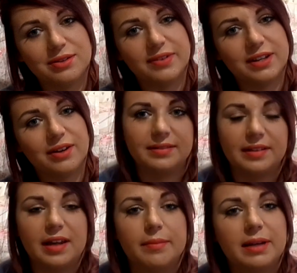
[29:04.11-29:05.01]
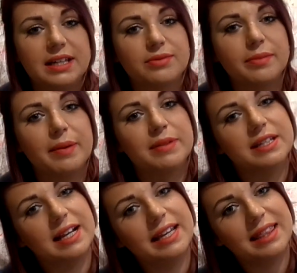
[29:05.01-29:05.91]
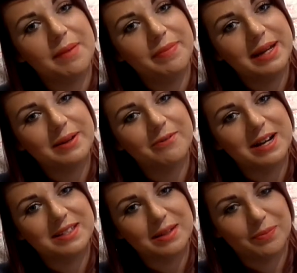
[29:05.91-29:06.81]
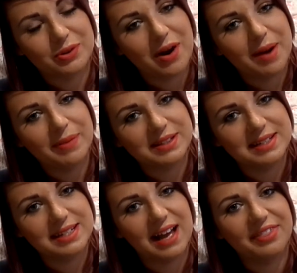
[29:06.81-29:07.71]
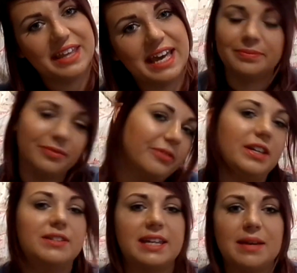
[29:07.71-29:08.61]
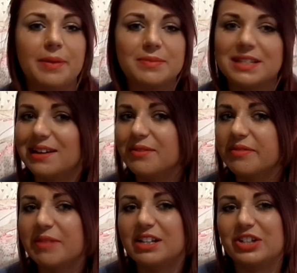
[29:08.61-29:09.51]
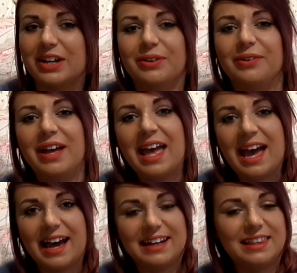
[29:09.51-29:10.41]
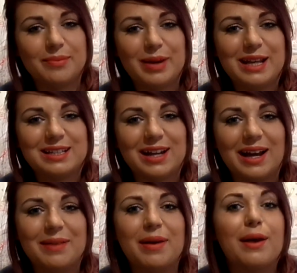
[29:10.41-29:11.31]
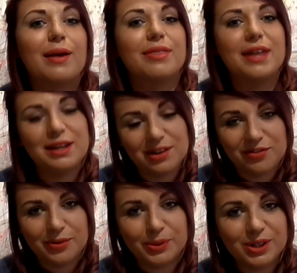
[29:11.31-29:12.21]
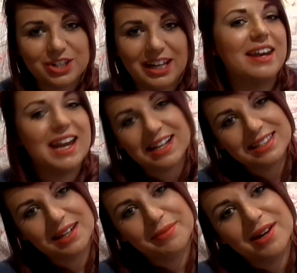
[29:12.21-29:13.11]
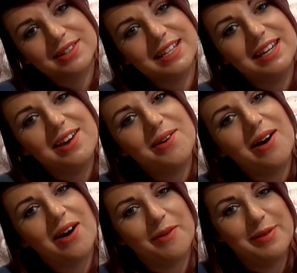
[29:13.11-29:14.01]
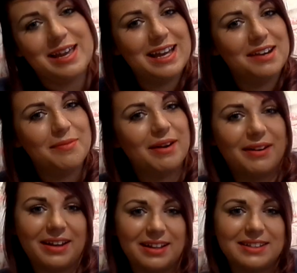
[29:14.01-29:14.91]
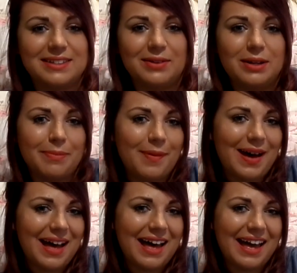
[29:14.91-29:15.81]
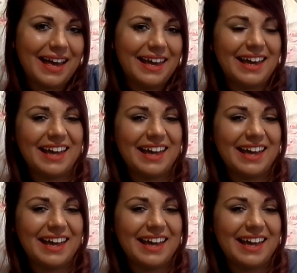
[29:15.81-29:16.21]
videos, please remember to click that big red subscribe button down there for you to keep up to date with my channel. And in the meantime, thank you for watching. Next time I'll see you, I'll be in America, so goodbye!